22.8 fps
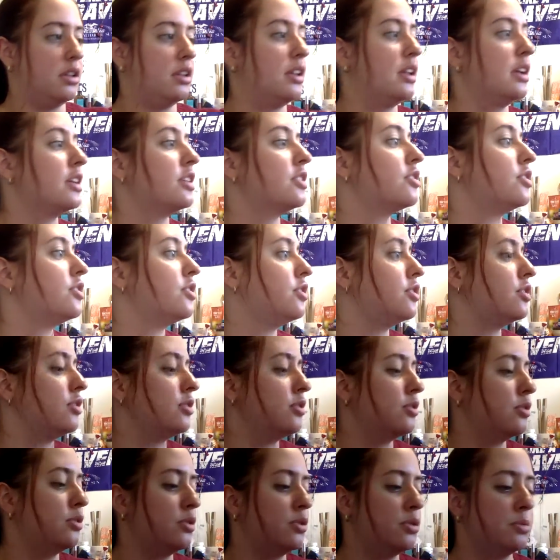like
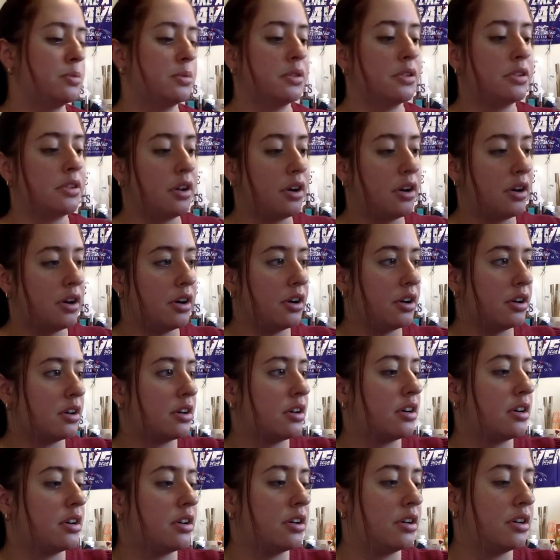super dark.
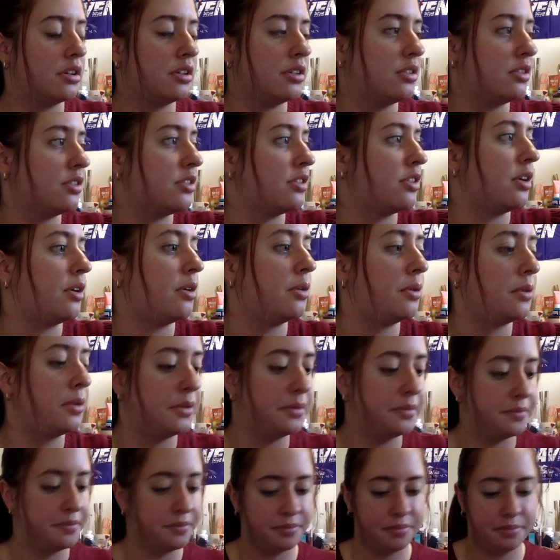So
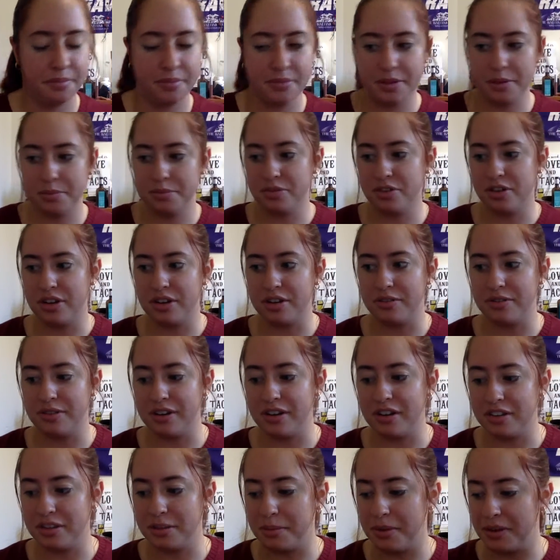I'm trying to
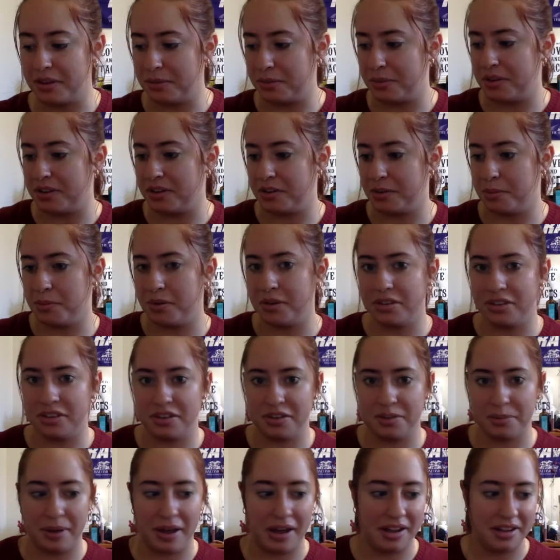figure out the best place to put
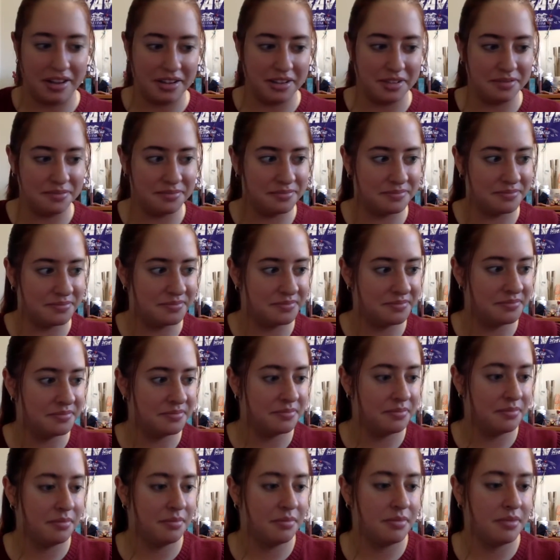this palette.
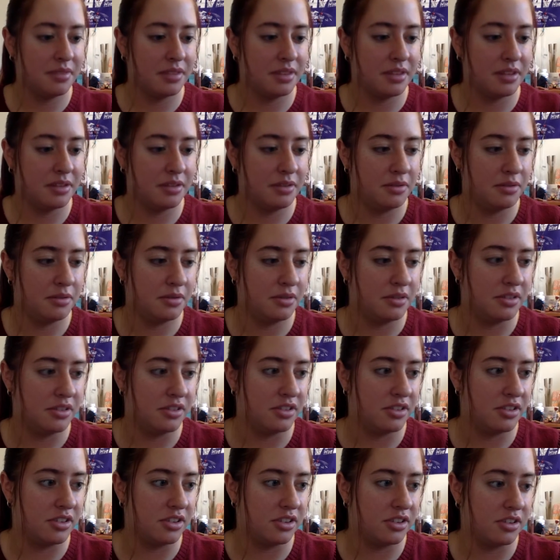I'm
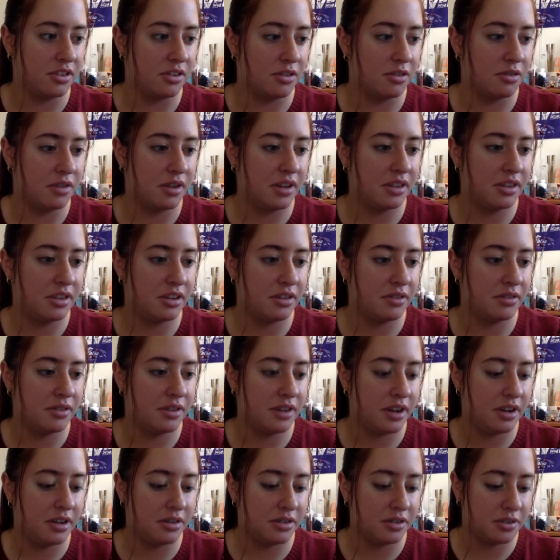just gonna go right there for
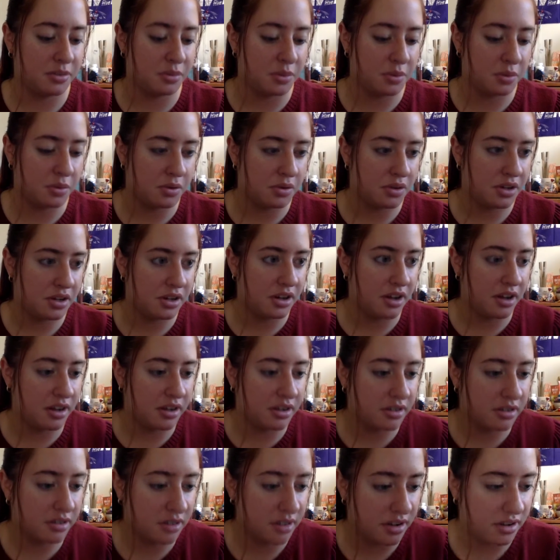now because we won't need
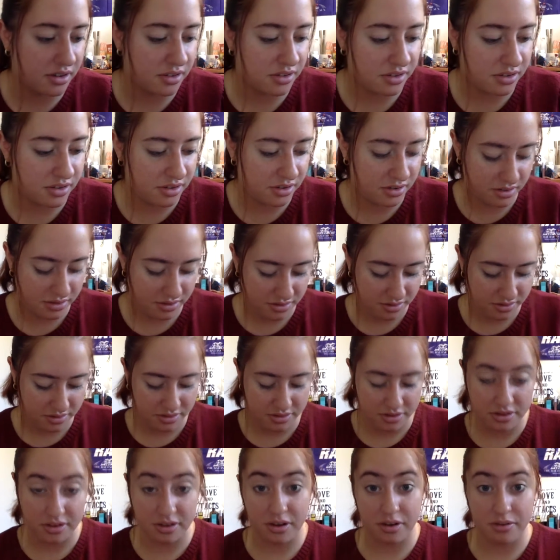eye
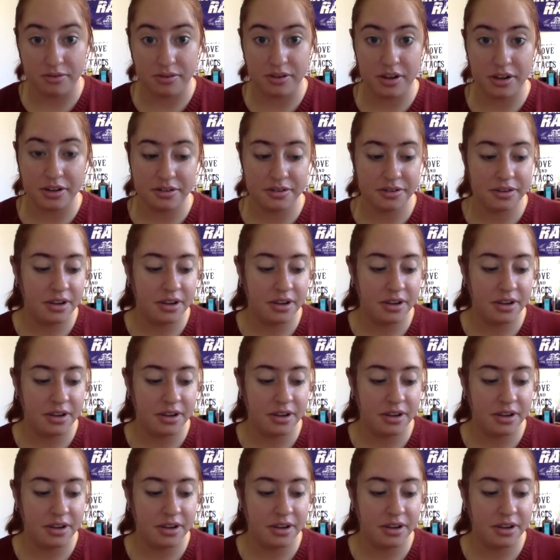stuff yet.